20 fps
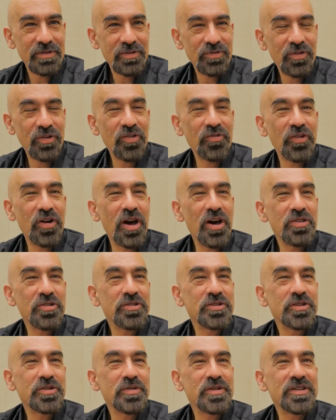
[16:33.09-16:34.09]
for
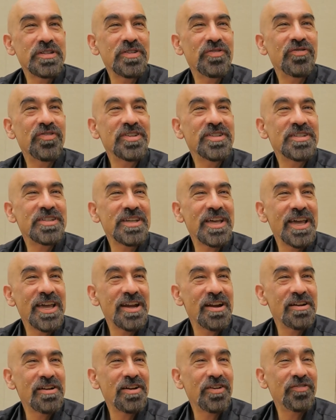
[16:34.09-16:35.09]
others who are
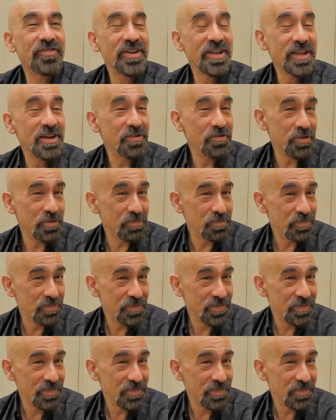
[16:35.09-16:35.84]
sophisticated enough to hear them.